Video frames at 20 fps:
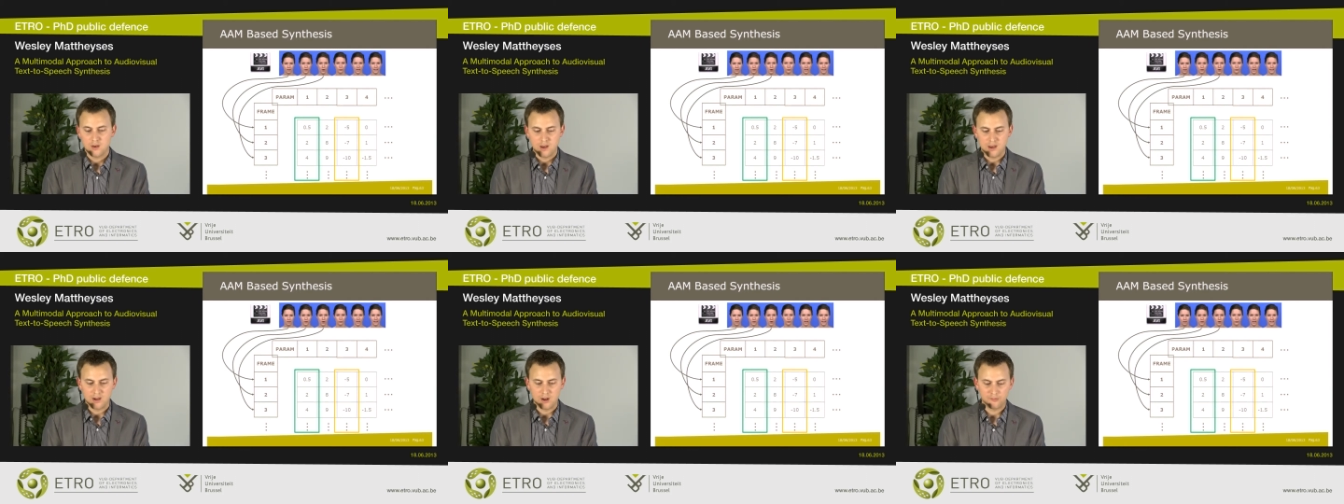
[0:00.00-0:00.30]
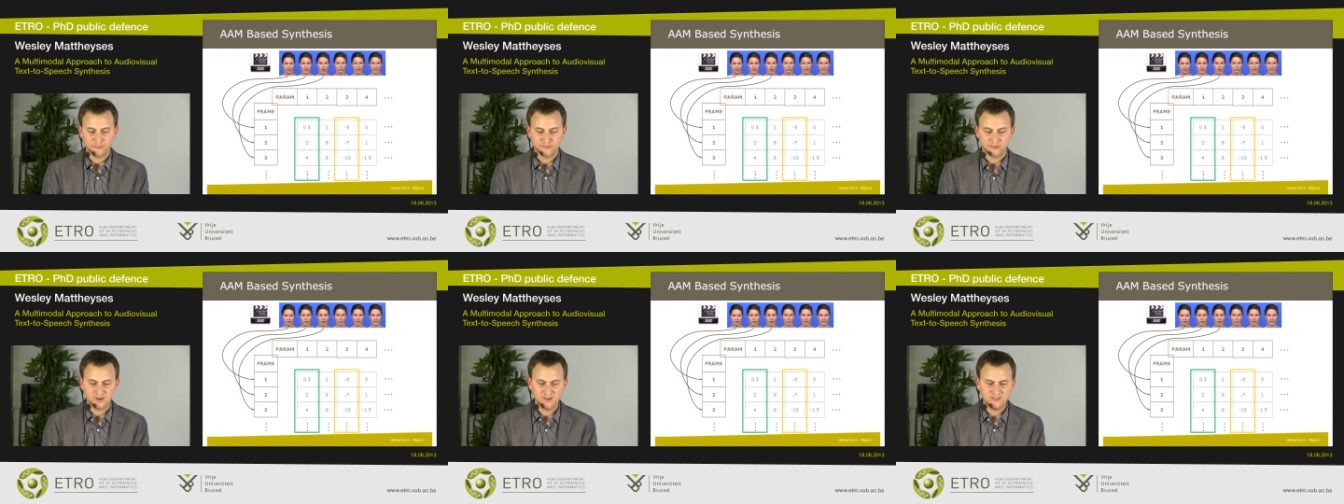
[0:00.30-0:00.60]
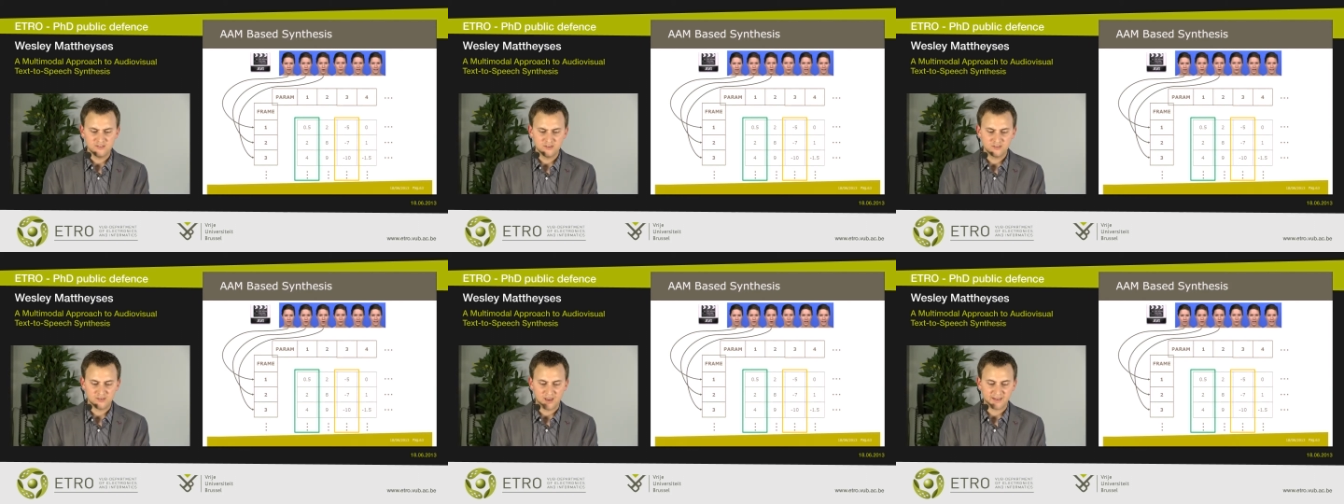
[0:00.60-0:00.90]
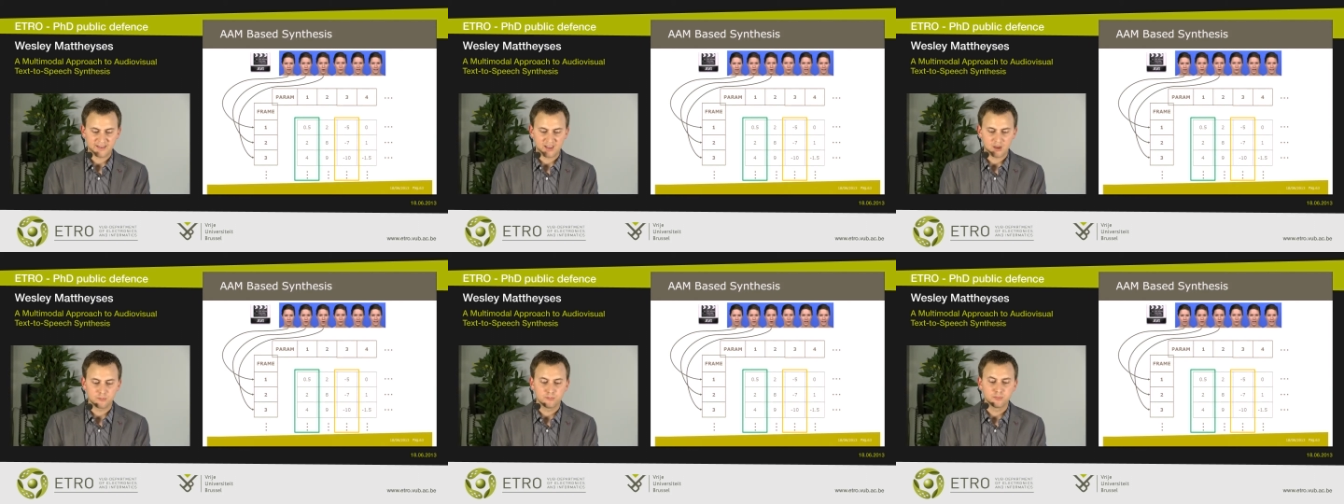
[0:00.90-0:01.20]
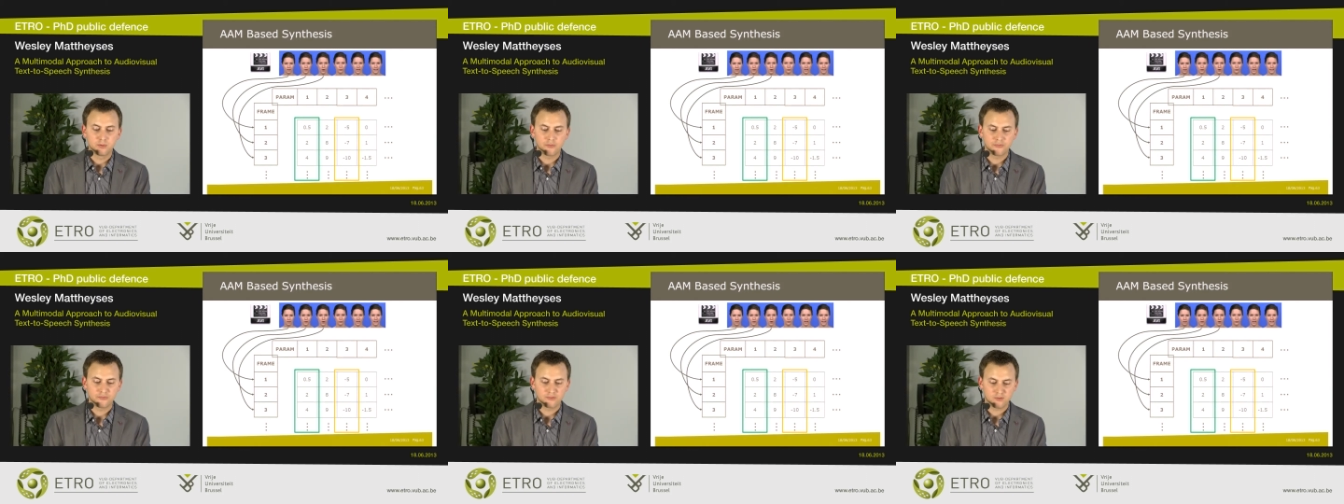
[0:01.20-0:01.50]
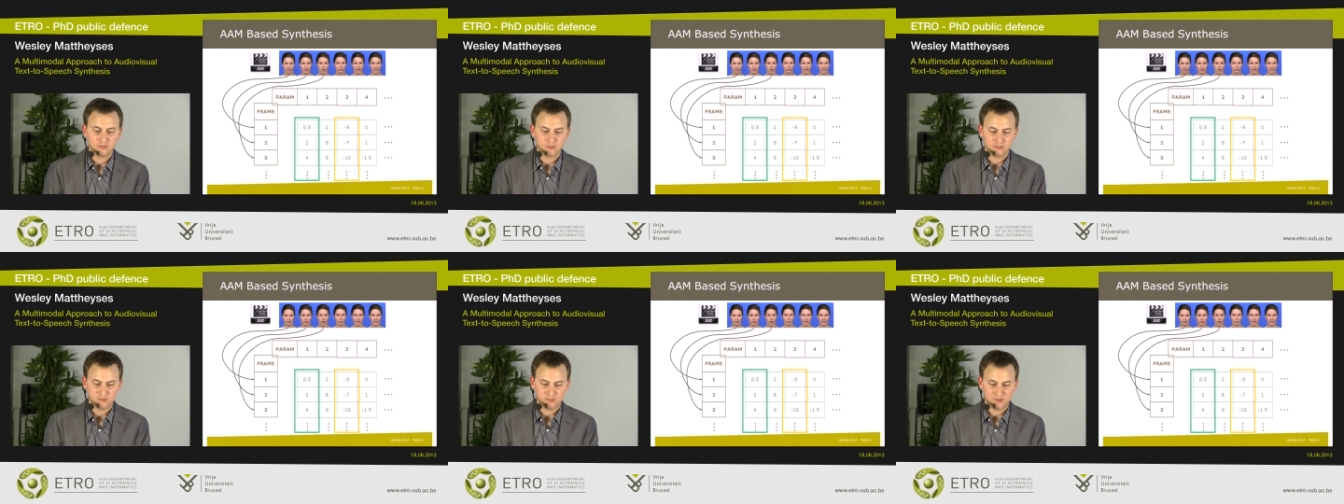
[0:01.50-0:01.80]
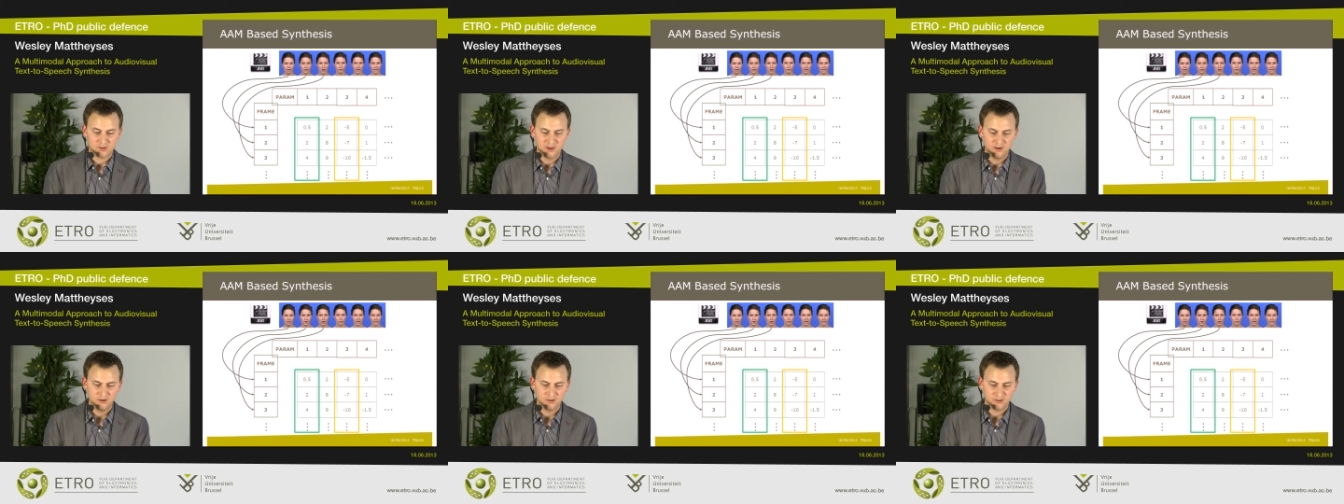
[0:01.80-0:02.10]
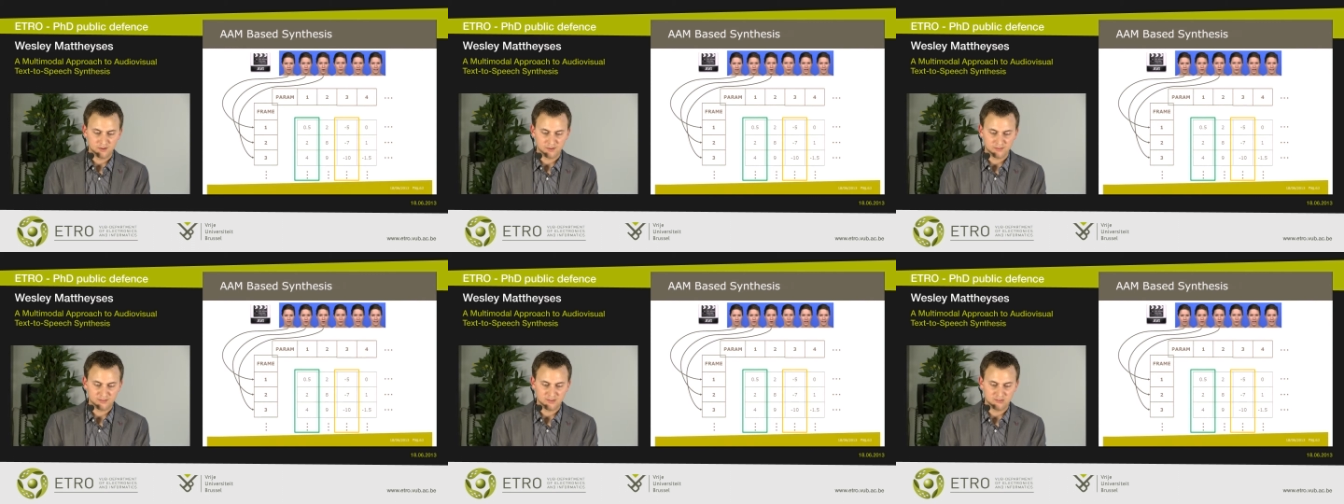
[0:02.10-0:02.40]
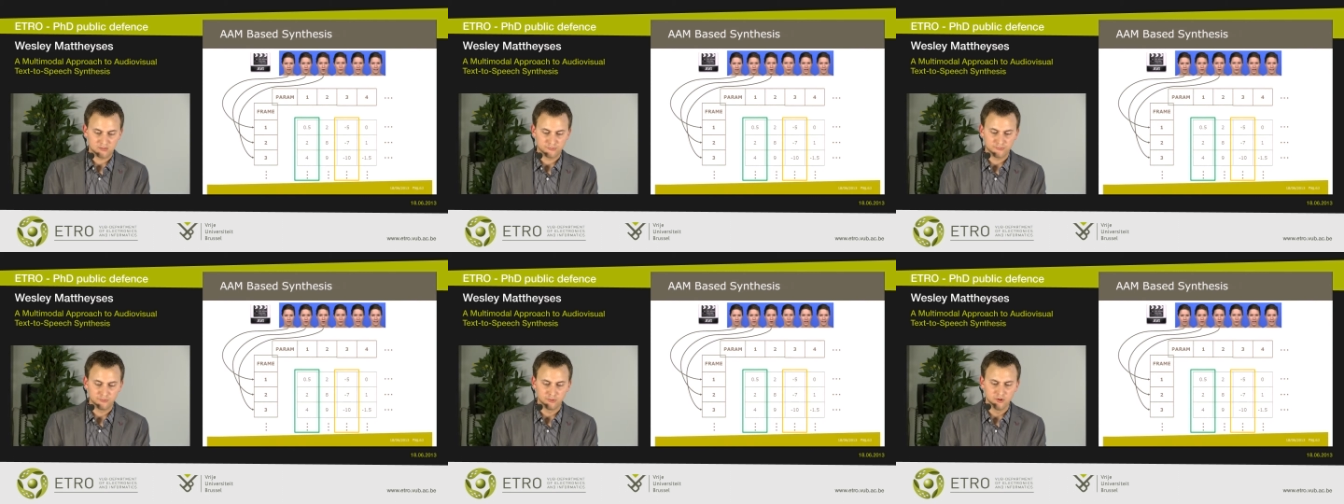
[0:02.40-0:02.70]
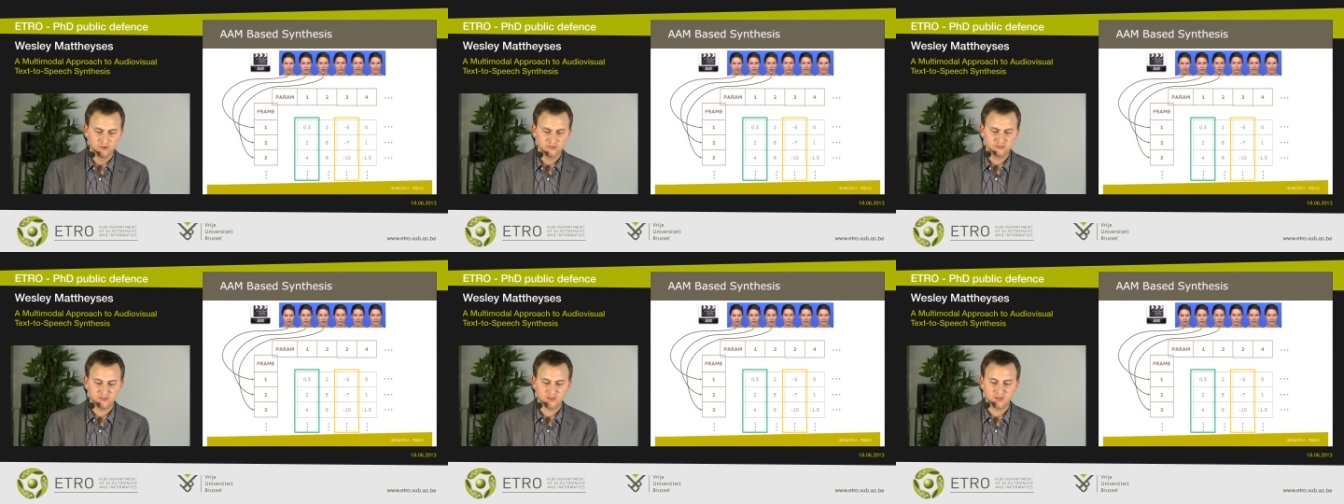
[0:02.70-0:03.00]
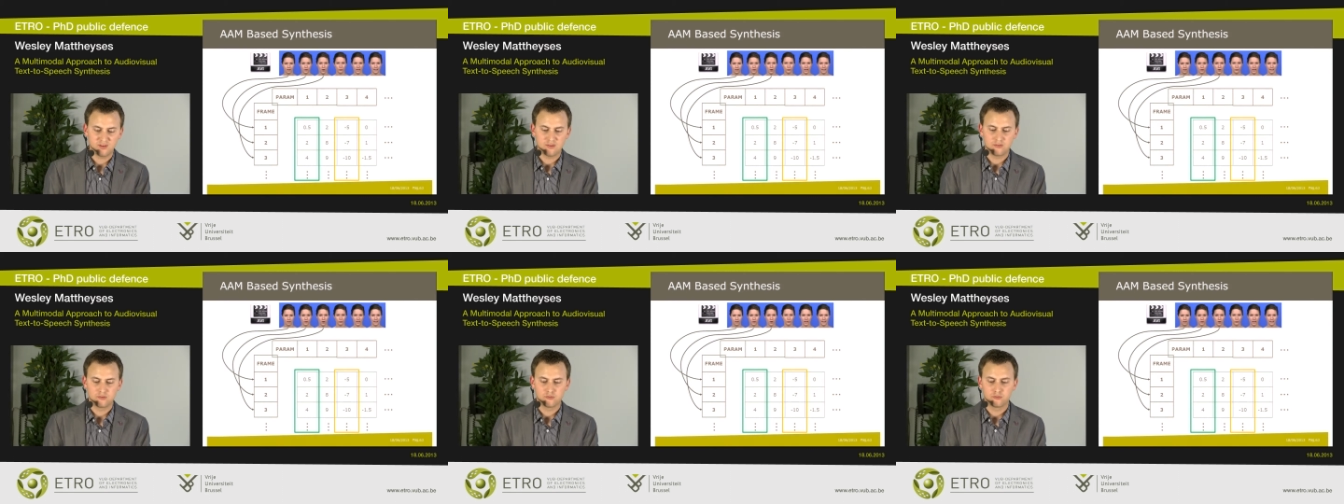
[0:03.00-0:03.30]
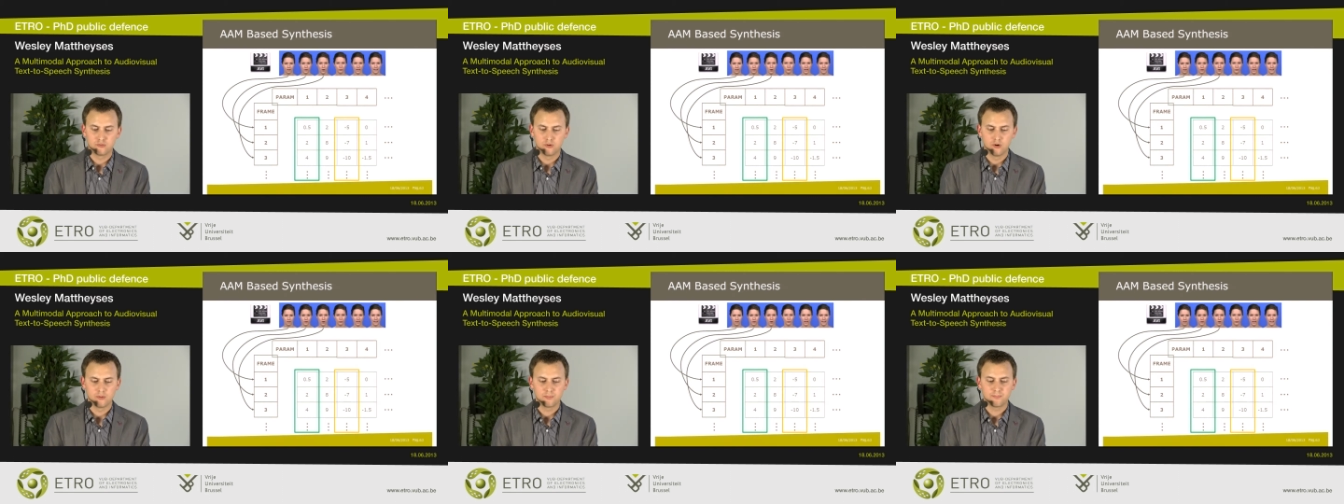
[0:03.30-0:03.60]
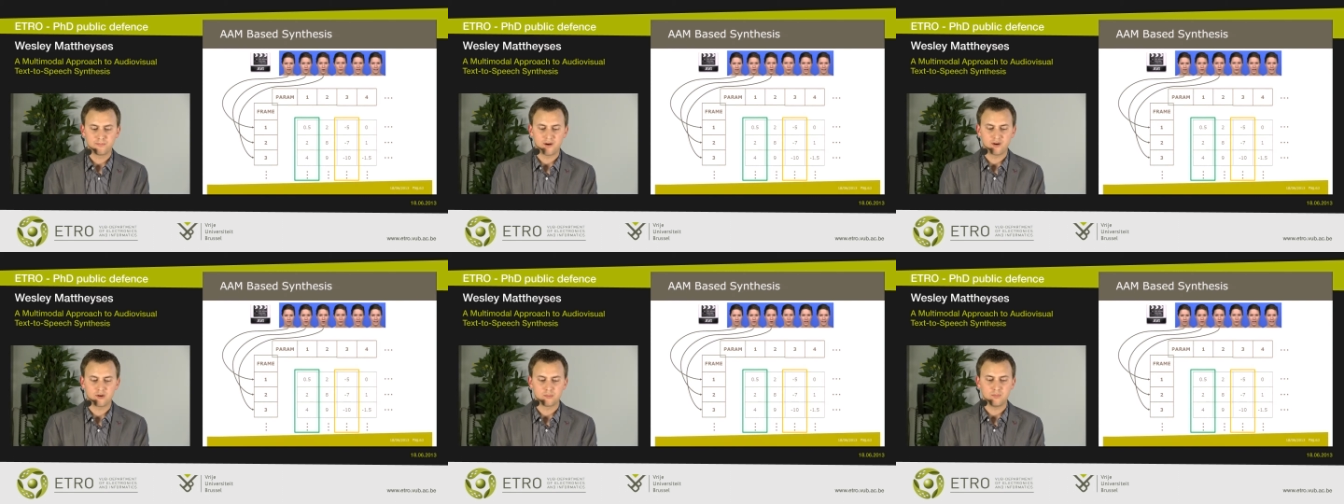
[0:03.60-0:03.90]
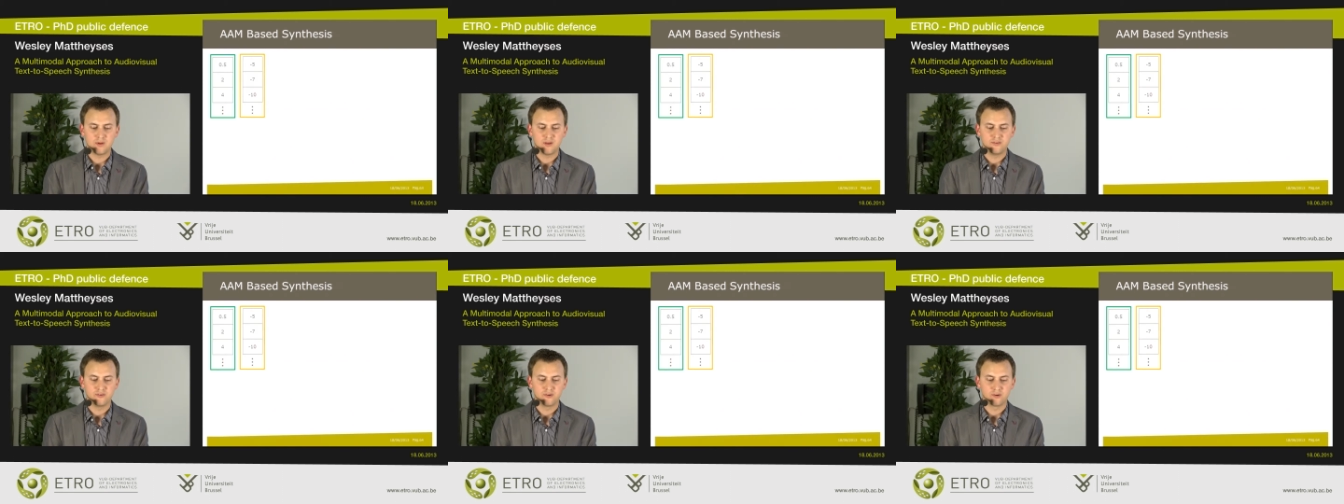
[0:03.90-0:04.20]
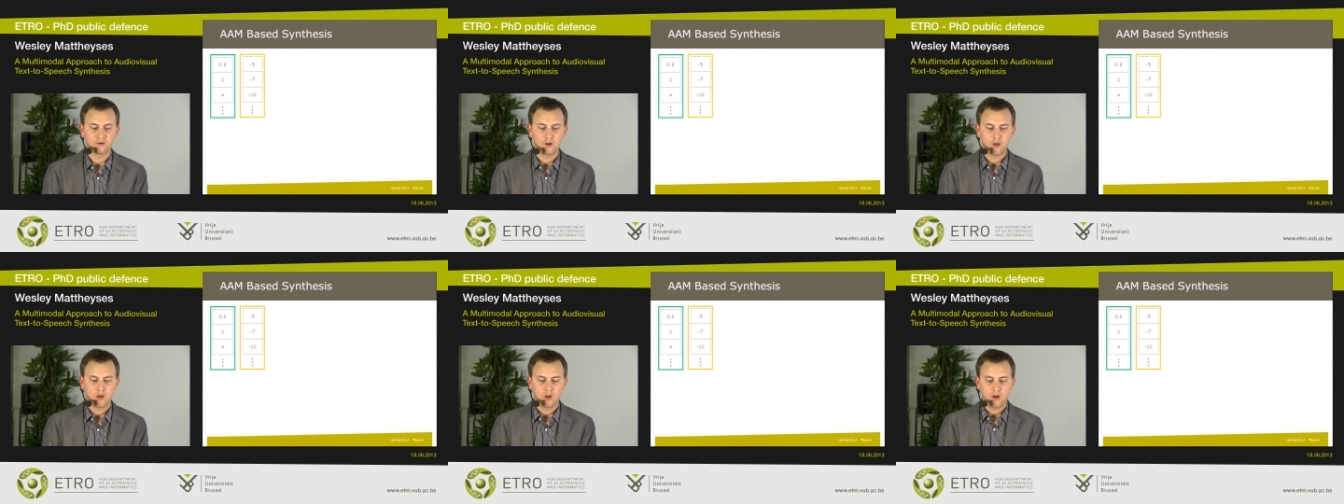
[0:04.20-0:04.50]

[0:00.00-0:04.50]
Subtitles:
And now, for instance, I can plot here this first and this third parameter